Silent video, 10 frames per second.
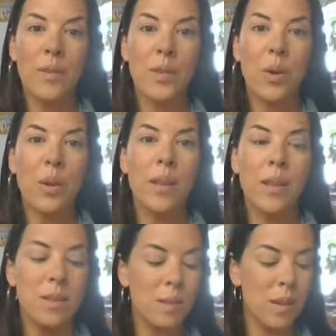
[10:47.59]
so
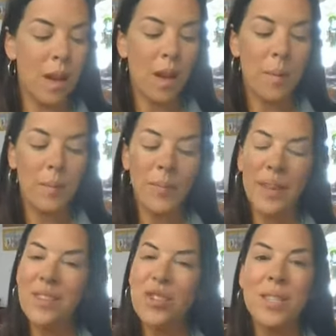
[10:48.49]
it's
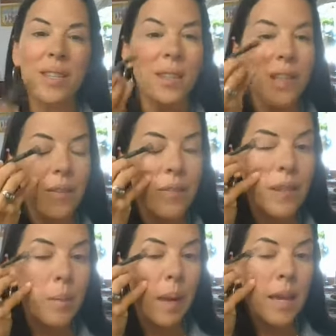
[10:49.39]
just a
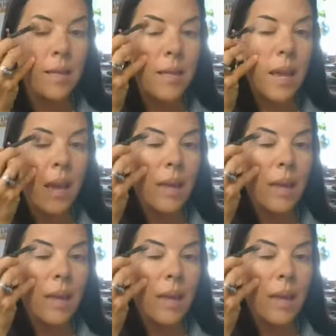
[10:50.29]
lovely base.